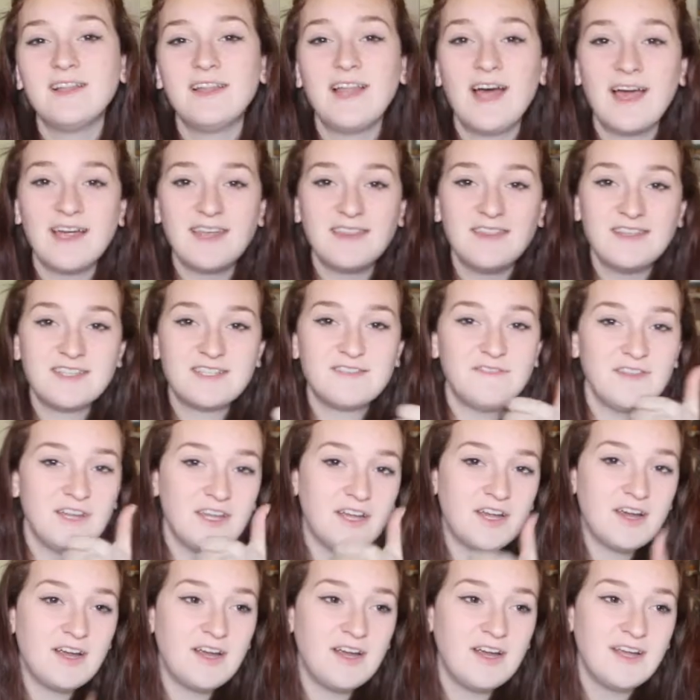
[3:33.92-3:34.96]
Like this
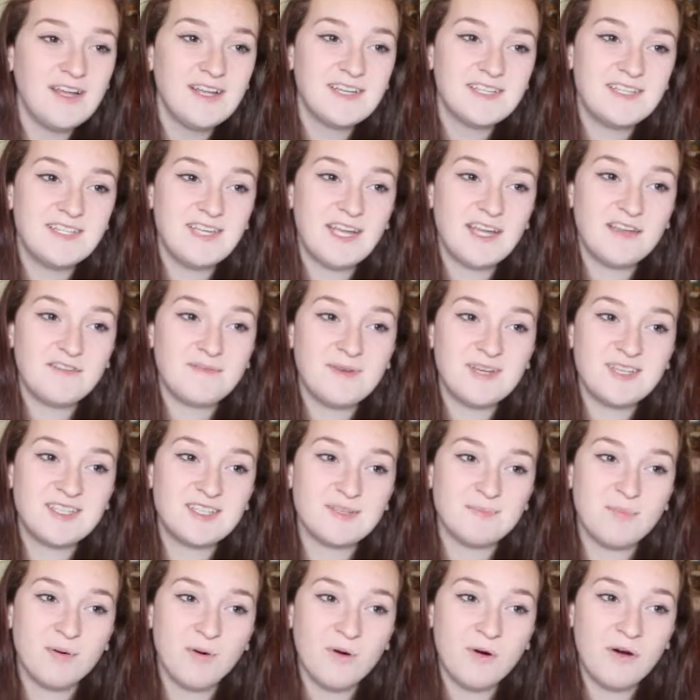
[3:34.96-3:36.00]
video to give me
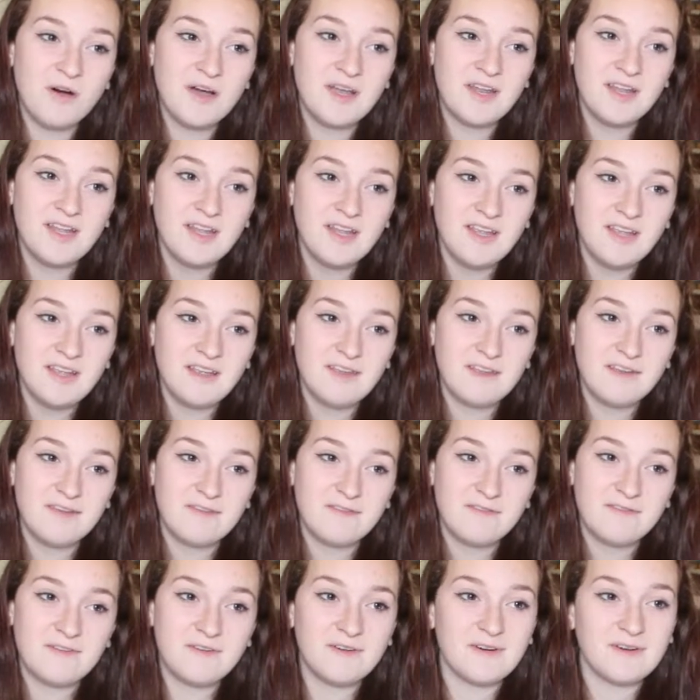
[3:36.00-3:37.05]
support
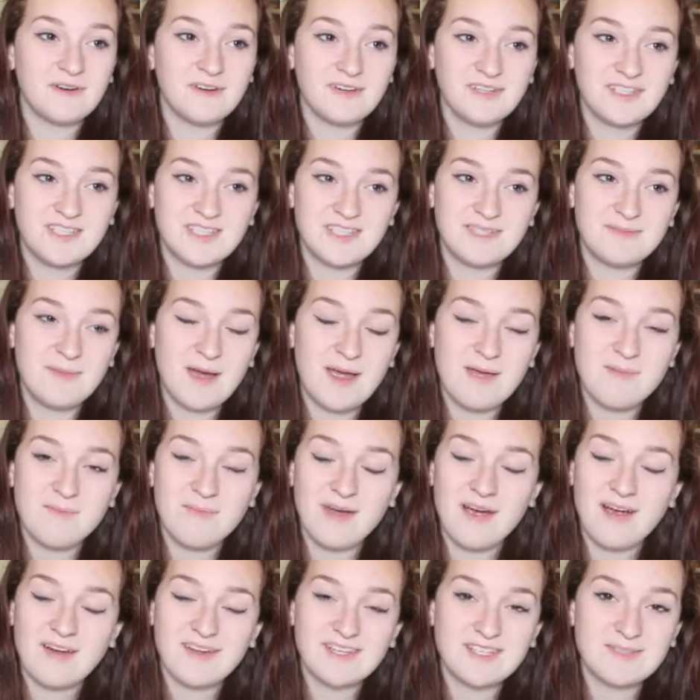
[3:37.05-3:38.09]
for just my
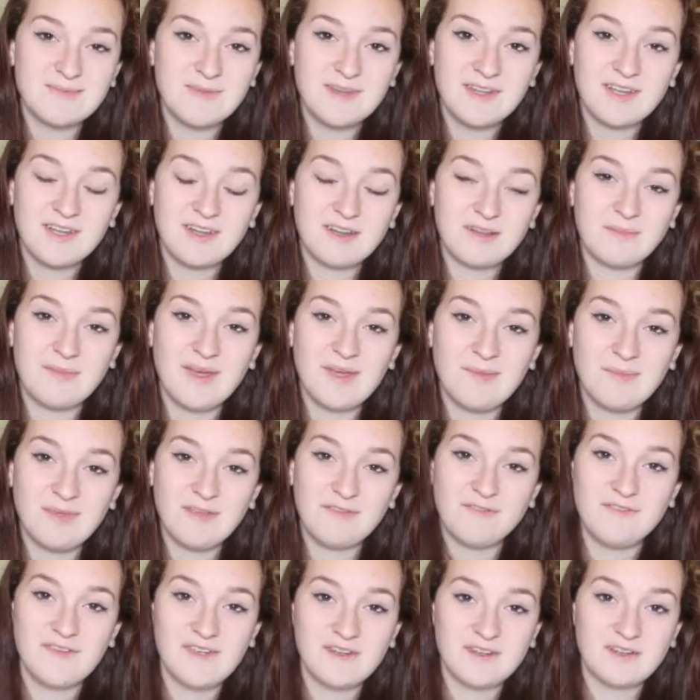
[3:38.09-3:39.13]
embarrassment. It'll make me
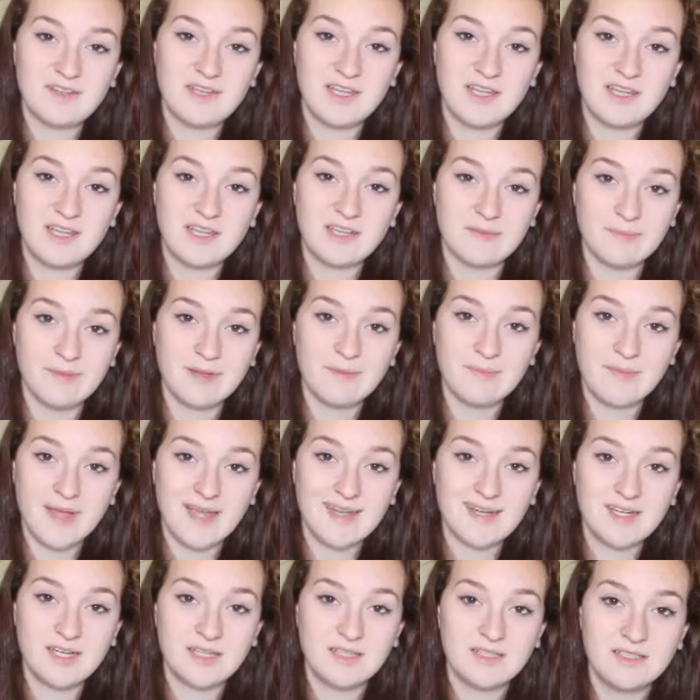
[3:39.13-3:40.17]
feel a little bit
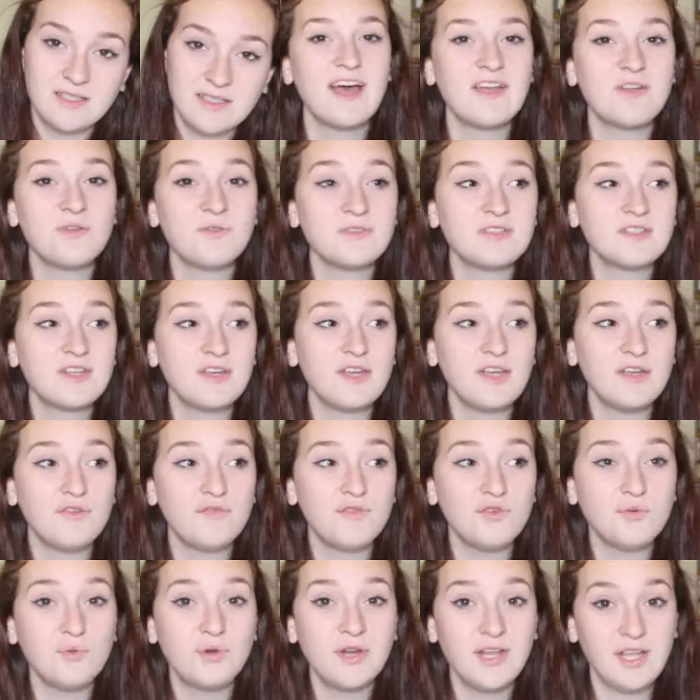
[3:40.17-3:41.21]
better. And also, if
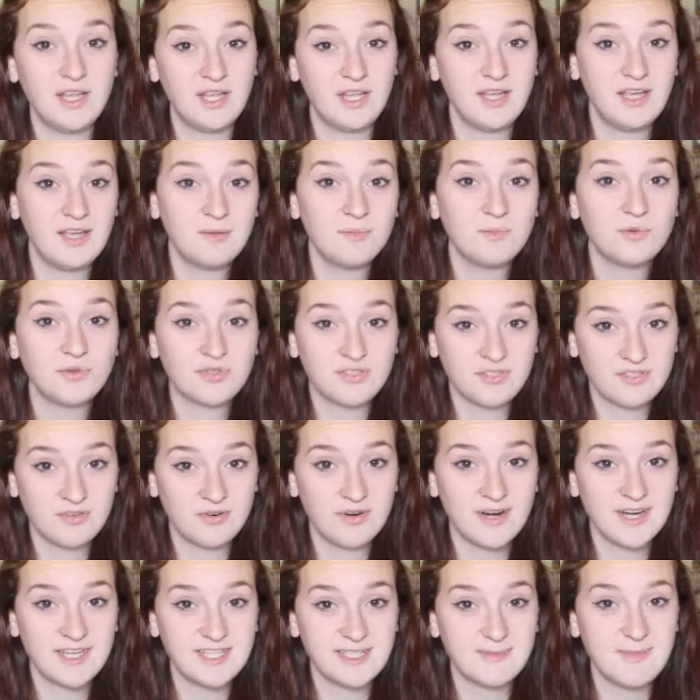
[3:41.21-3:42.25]
you want to hear more
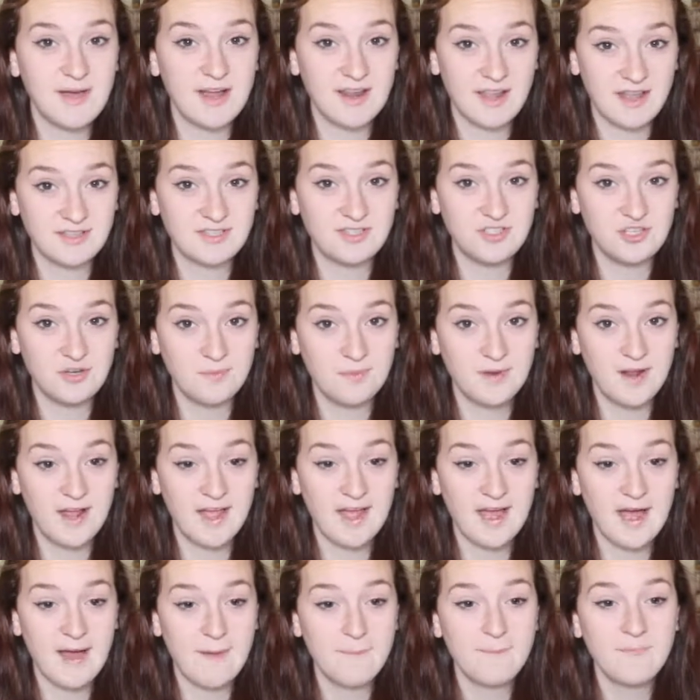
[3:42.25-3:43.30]
stories about how stupid I
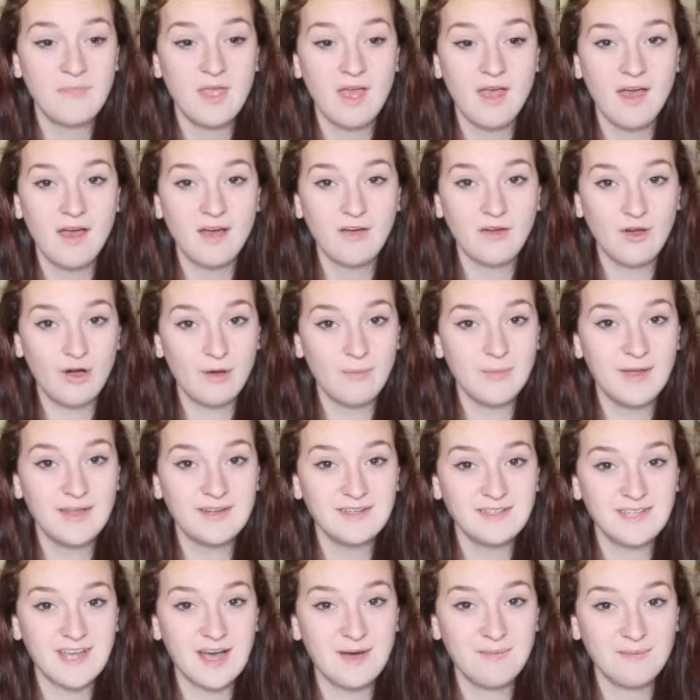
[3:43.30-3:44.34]
am,
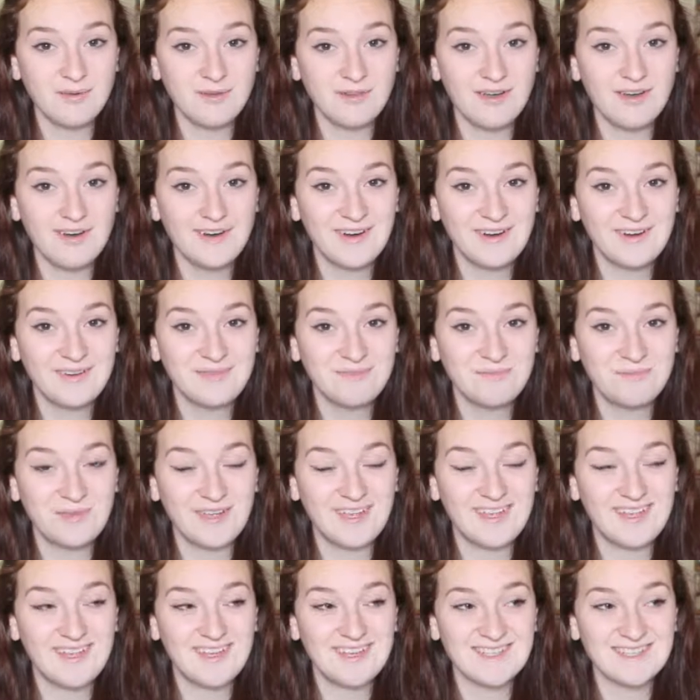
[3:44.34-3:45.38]
comment down below,
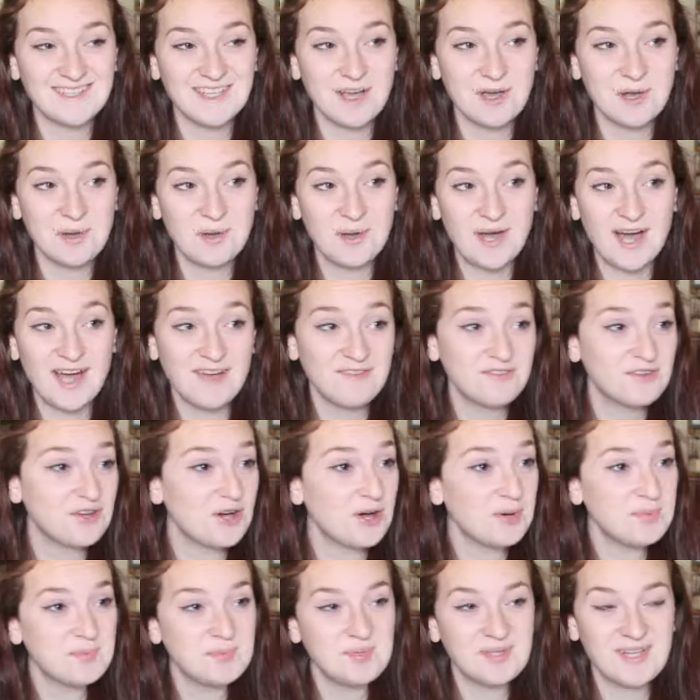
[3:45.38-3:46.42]
because I've
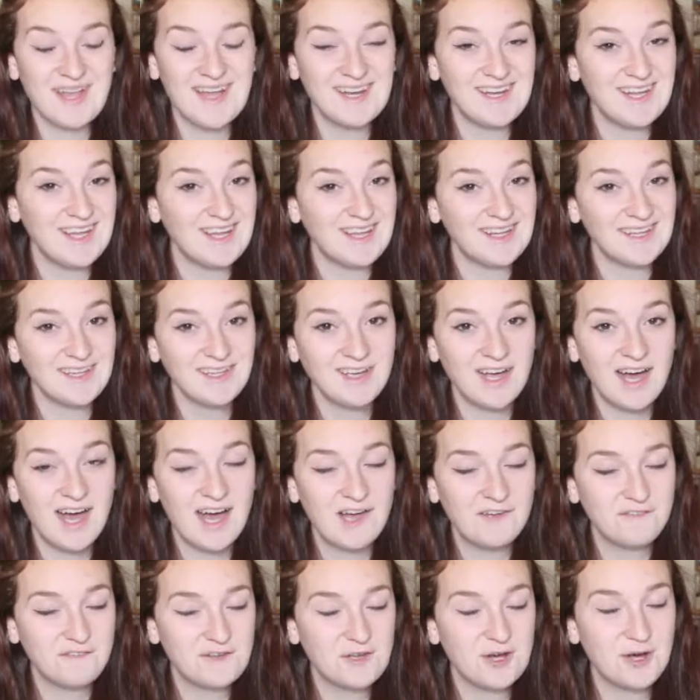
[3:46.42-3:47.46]
got plenty.
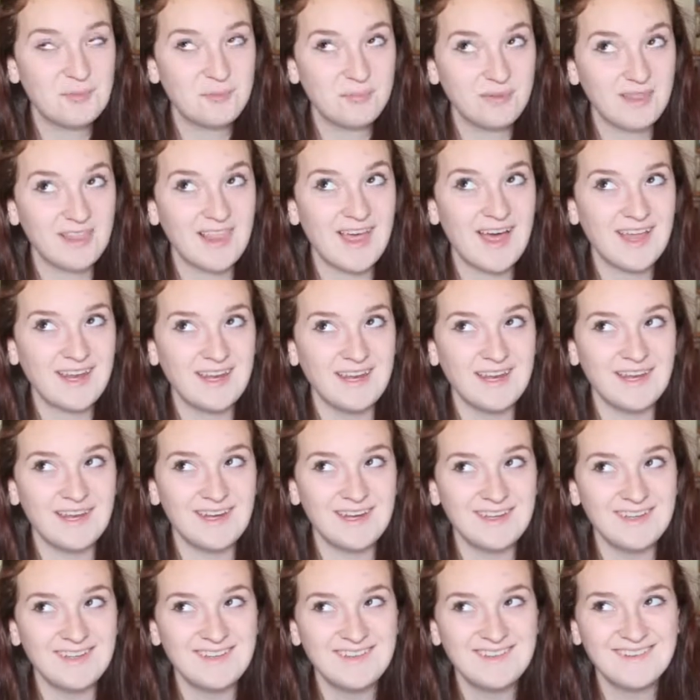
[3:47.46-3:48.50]
I've got
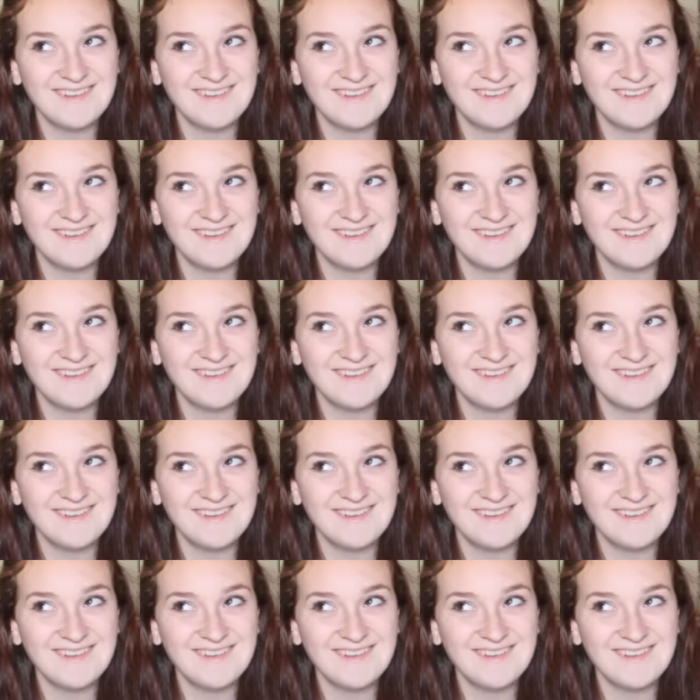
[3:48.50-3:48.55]
plenty.